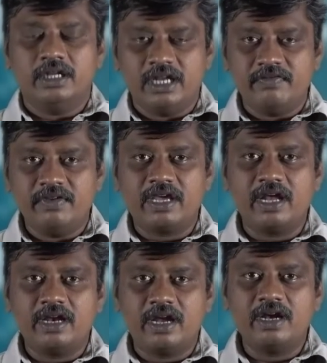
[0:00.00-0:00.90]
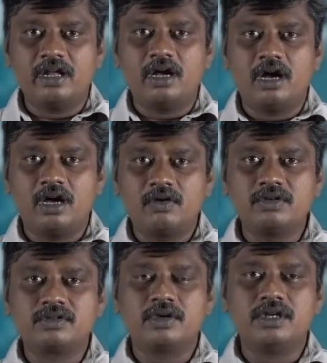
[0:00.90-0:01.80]
Then we can get
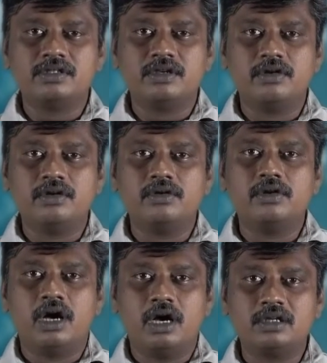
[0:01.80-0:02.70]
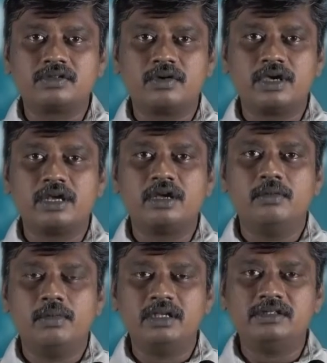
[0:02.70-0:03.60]
R1 square is equal to R square
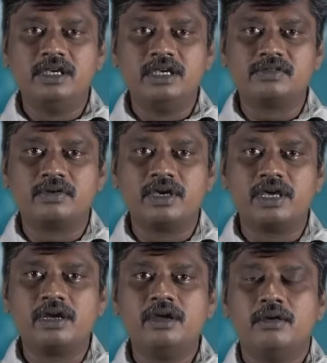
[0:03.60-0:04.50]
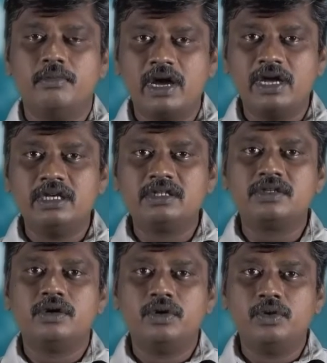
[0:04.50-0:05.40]
plus A square
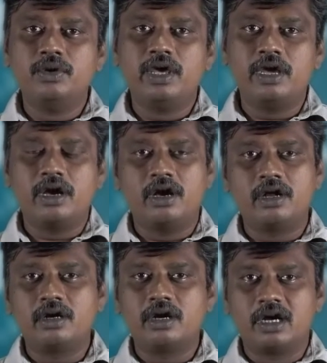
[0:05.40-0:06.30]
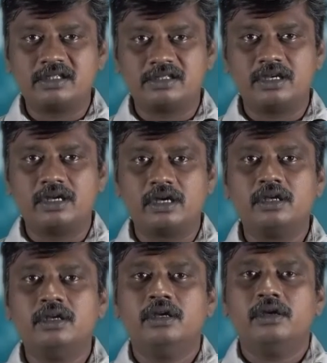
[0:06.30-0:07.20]
minus 2AR cos theta,
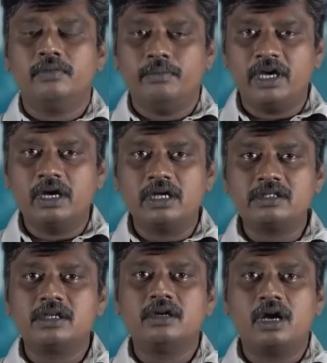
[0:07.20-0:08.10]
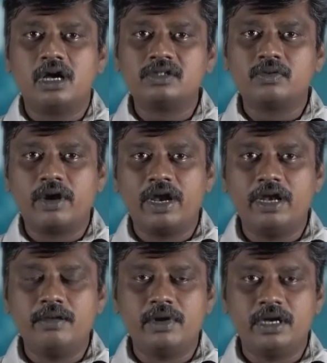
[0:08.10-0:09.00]
because cos
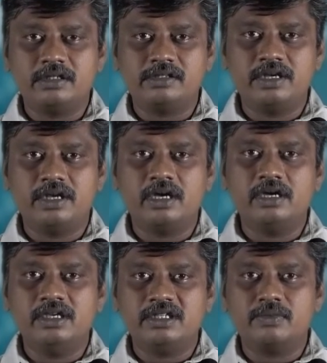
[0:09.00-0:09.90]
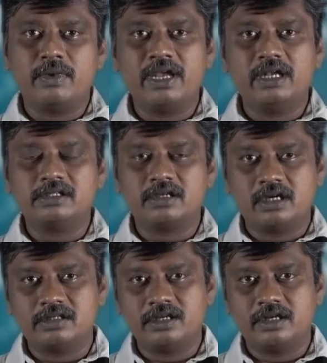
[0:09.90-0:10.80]
180 minus theta is minus
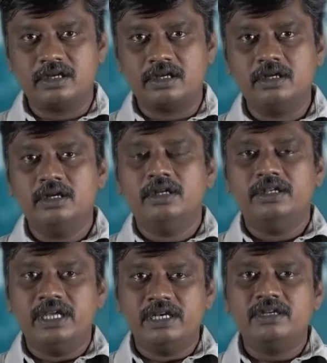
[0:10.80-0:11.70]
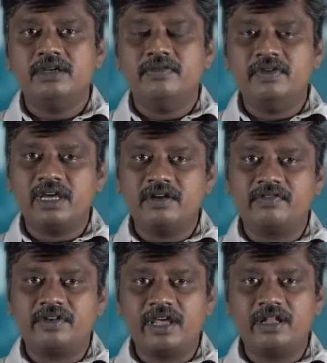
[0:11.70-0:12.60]
cos theta. Then we can
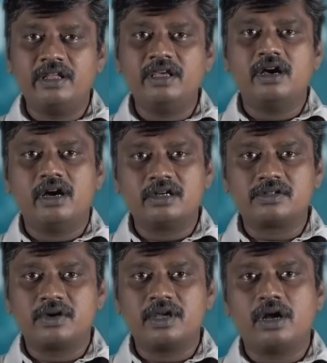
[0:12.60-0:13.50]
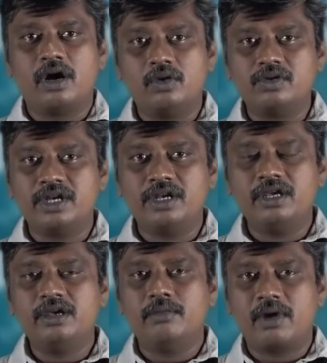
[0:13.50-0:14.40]
take the R square outside
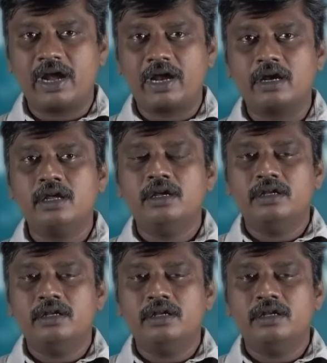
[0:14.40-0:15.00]
the bracket.